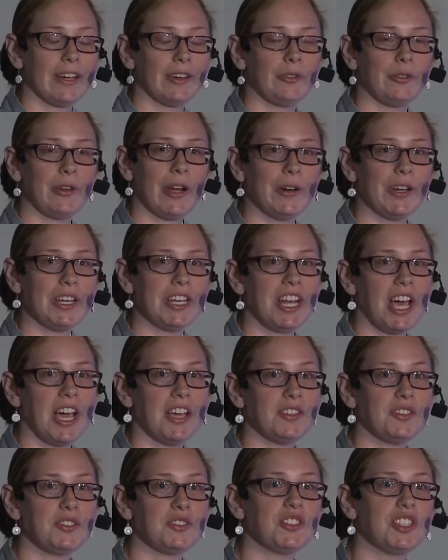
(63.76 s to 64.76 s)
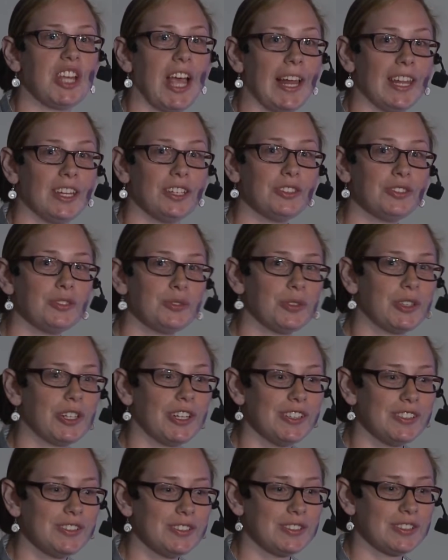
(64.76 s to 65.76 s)
a very nice challenge for
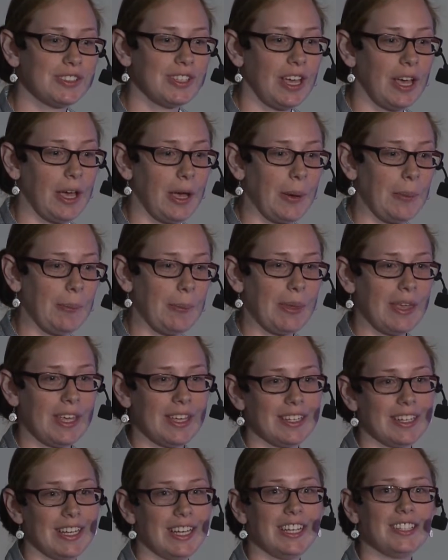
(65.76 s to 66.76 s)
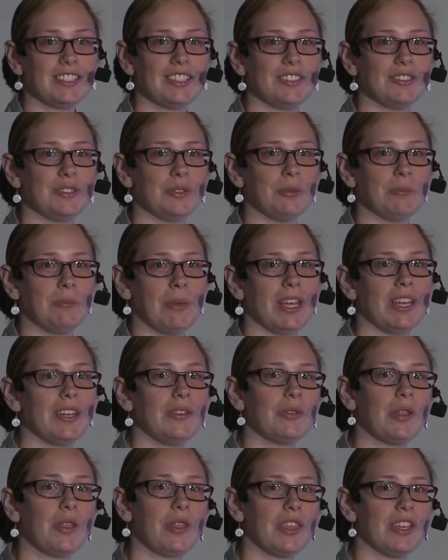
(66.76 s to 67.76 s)
us. It linked into many
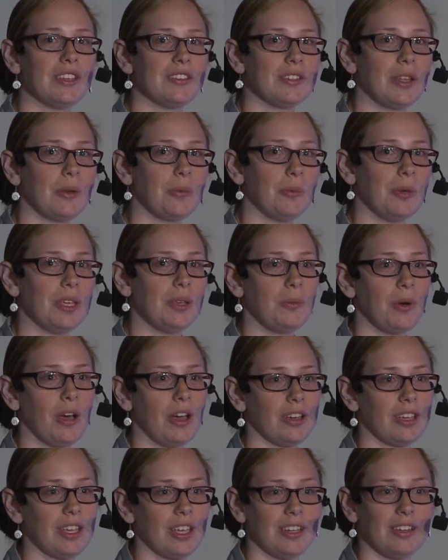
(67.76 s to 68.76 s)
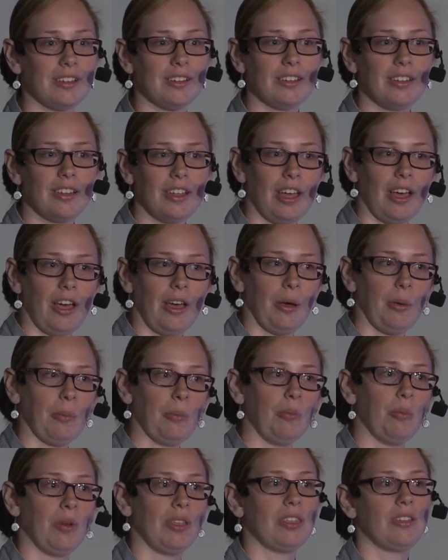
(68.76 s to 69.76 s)
of the things that we work in
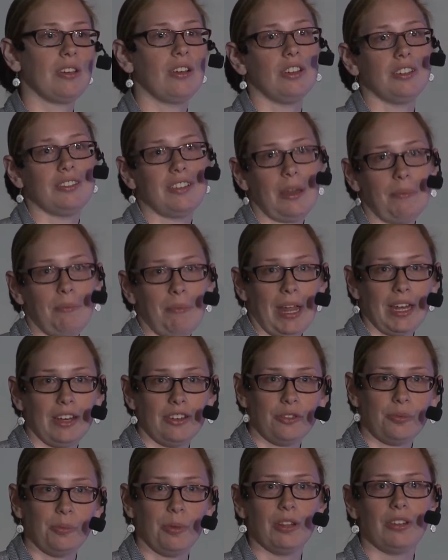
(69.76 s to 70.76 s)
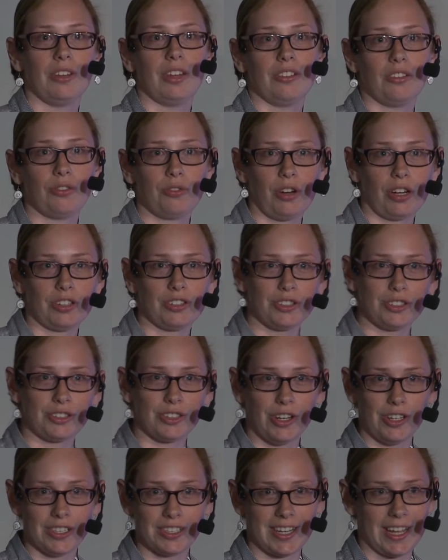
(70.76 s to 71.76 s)
with content management and structured
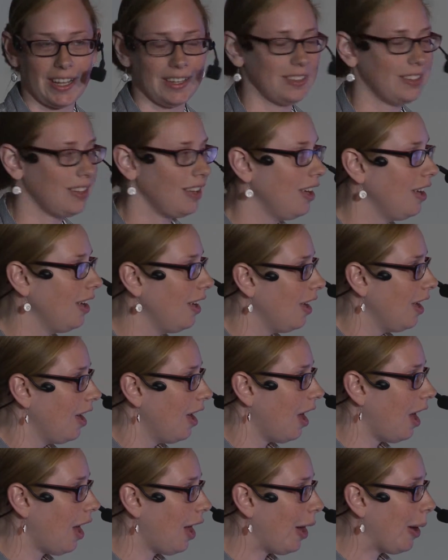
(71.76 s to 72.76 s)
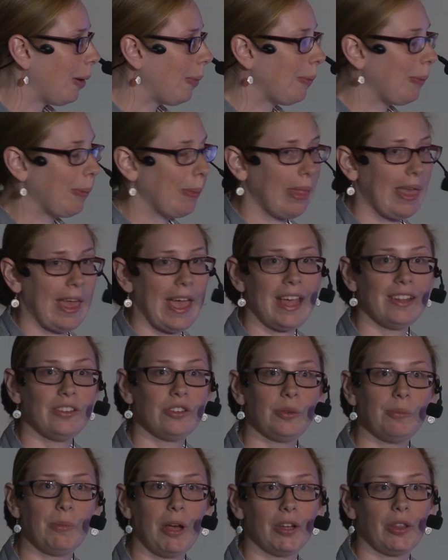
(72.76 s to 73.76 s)
content, and
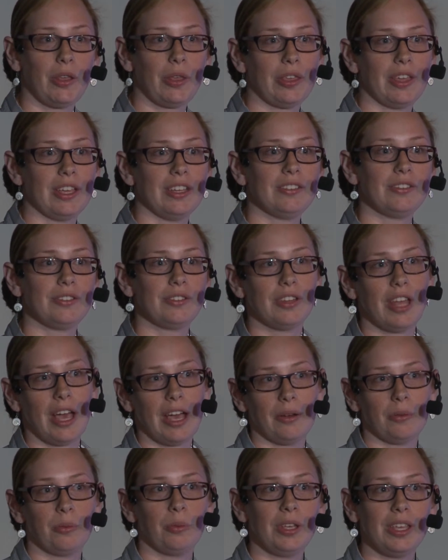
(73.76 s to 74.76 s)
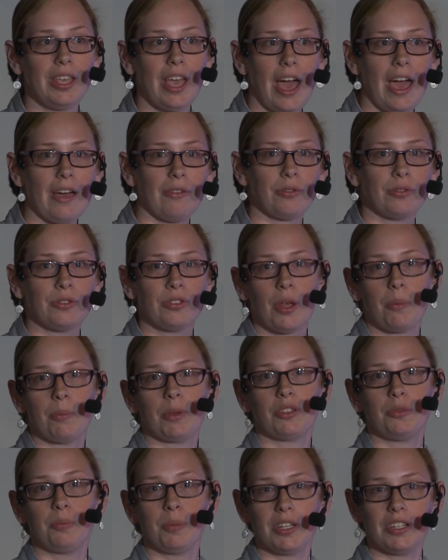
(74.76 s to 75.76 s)
some other things that we have some
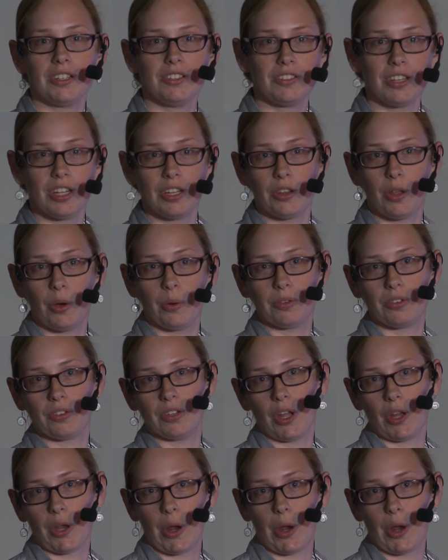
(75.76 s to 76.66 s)
experience in, though it's not